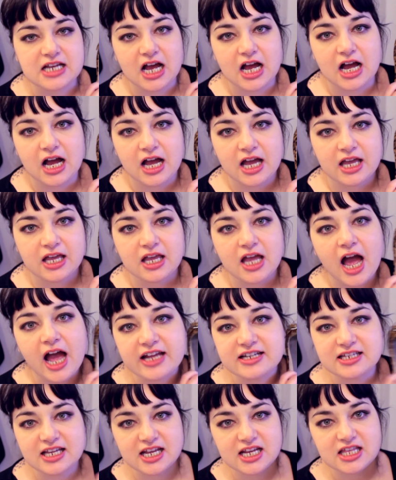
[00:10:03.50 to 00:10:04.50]
I
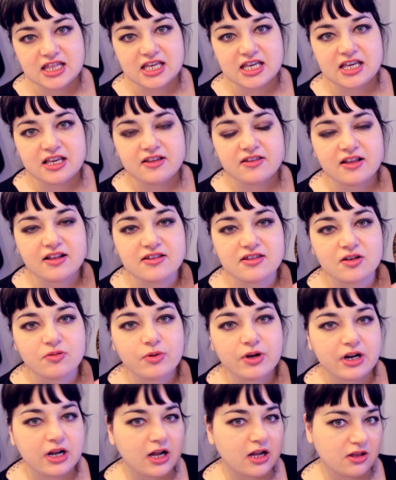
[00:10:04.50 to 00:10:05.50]
take these, and so
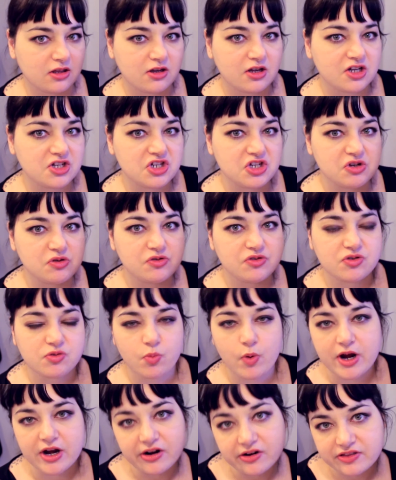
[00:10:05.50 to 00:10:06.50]
what you can do is
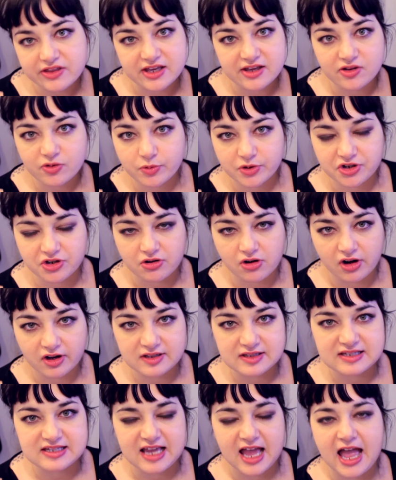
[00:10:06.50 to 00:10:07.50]
wear these when you're
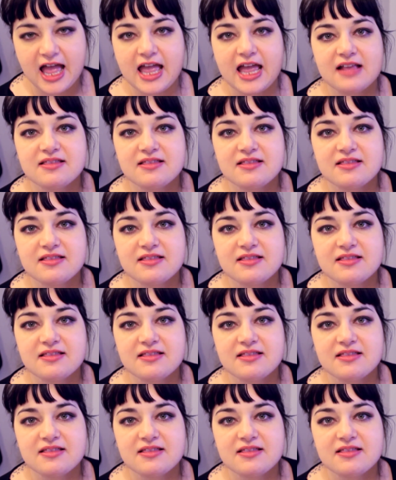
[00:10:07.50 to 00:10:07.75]
on set,